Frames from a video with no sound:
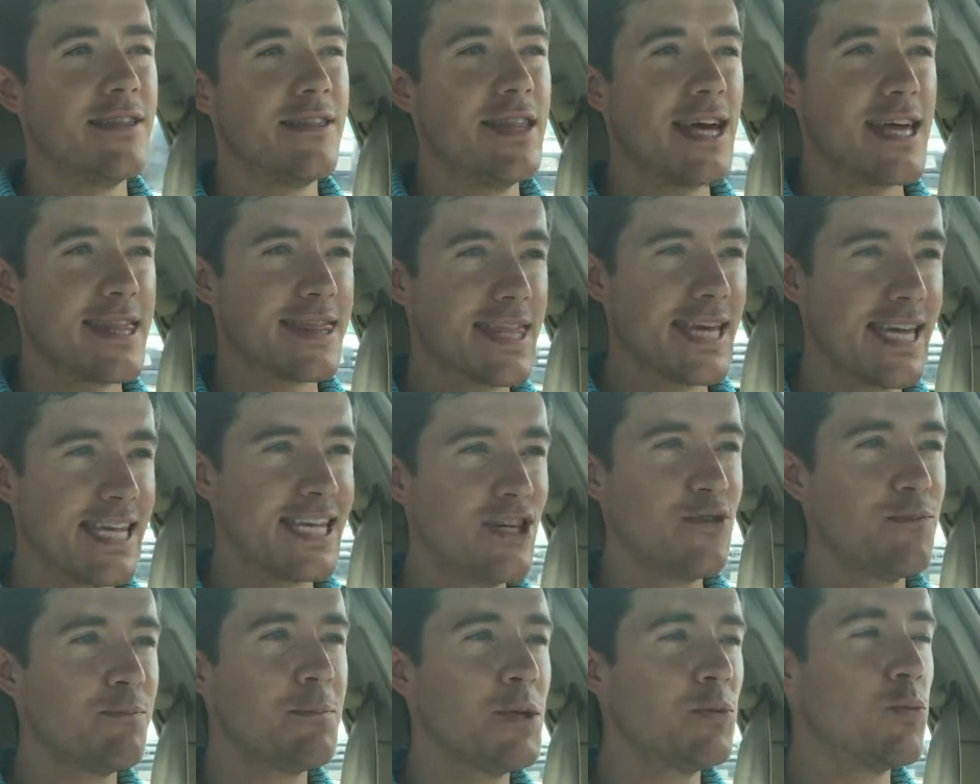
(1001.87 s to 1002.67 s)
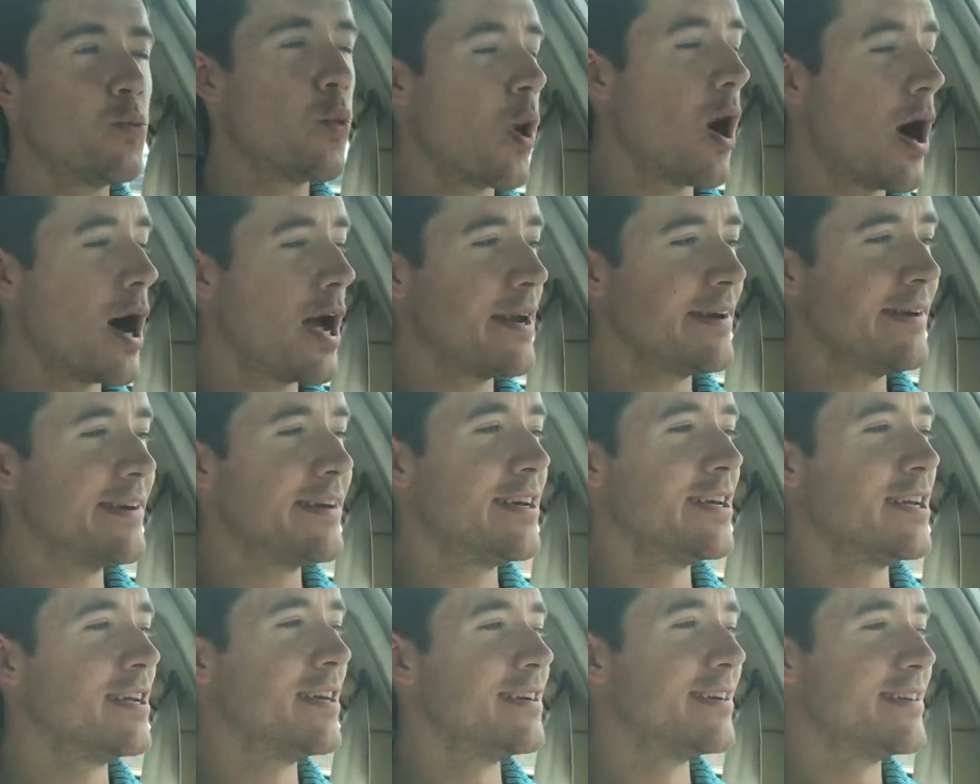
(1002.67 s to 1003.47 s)
That thing you've been
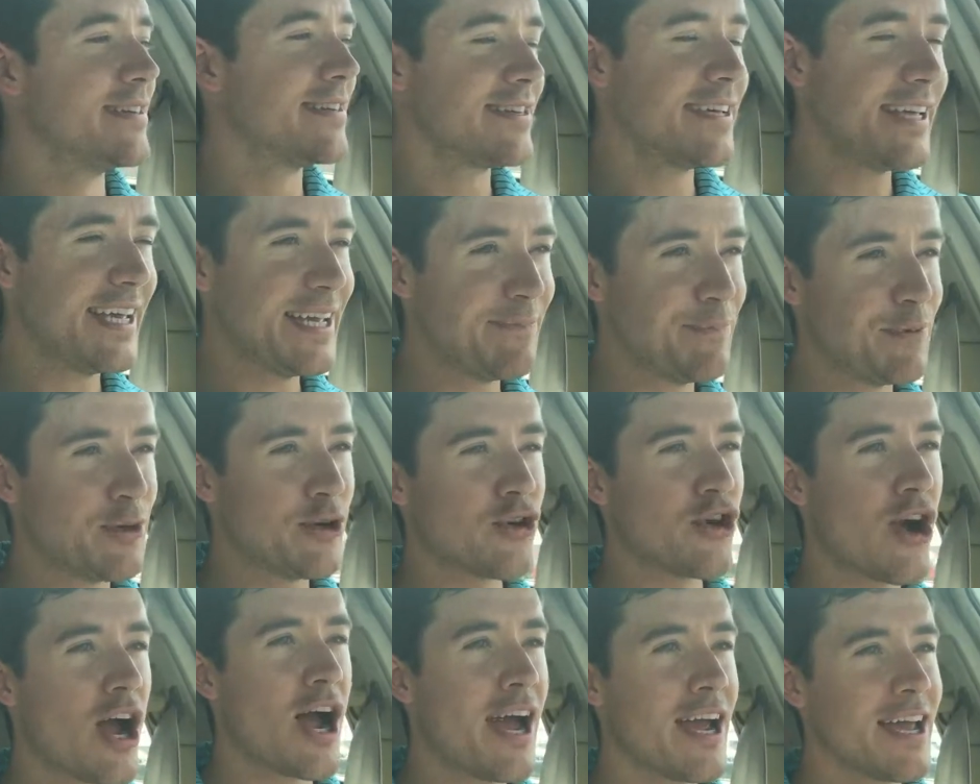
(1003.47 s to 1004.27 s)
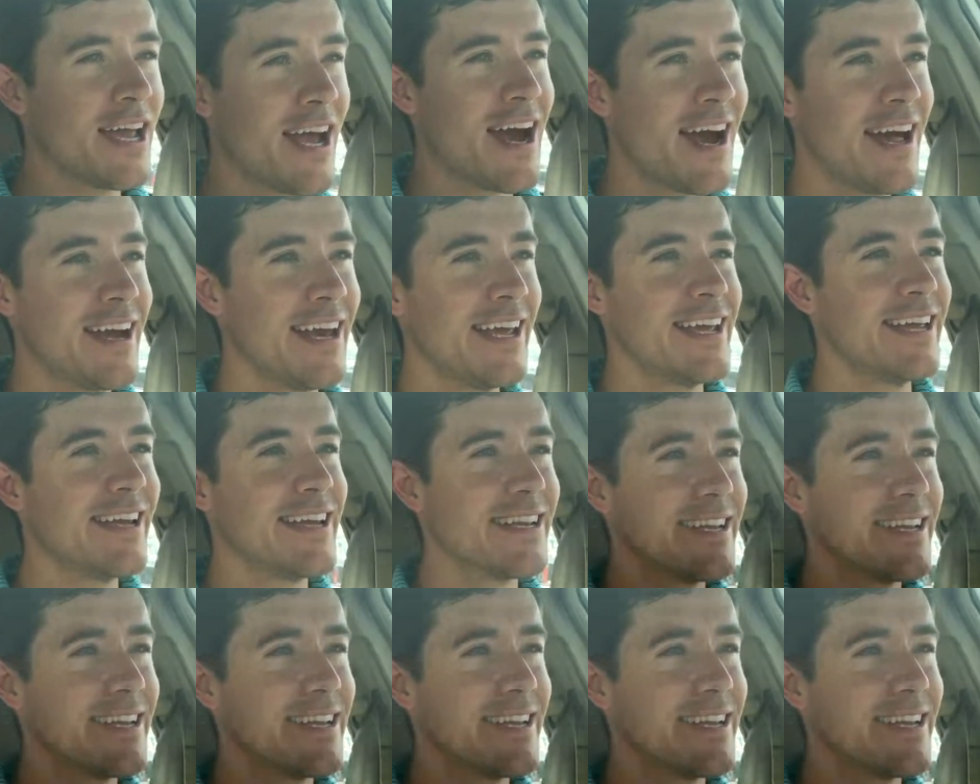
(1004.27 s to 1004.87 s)
wanting, keep your eye on it.